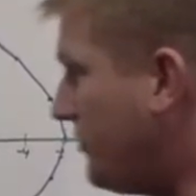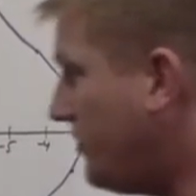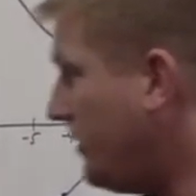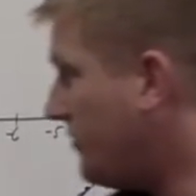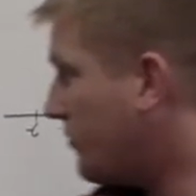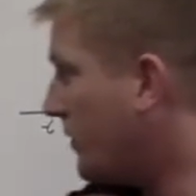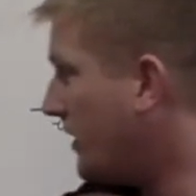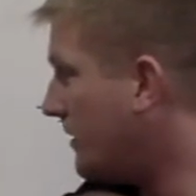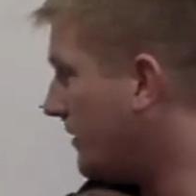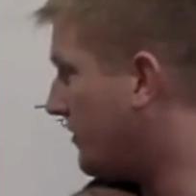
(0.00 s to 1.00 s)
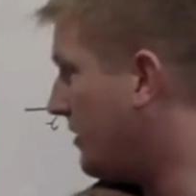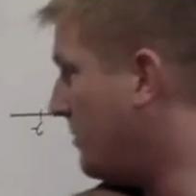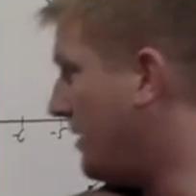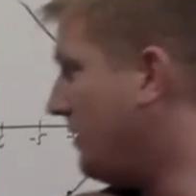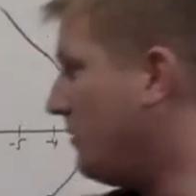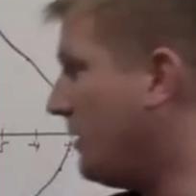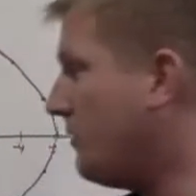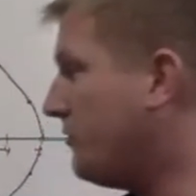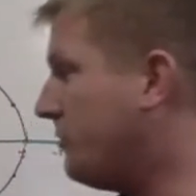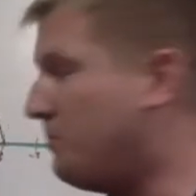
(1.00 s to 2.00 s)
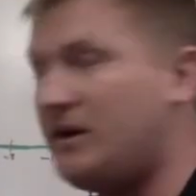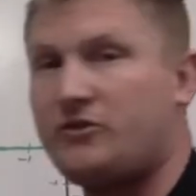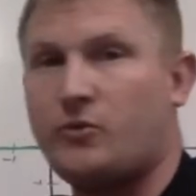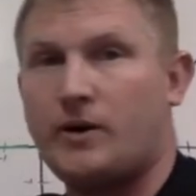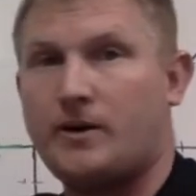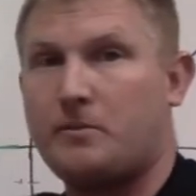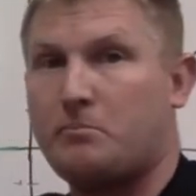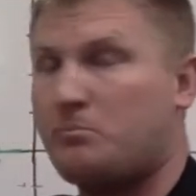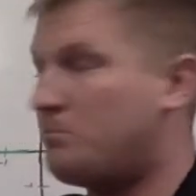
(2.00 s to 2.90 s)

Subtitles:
c squared is going to be equal to b squared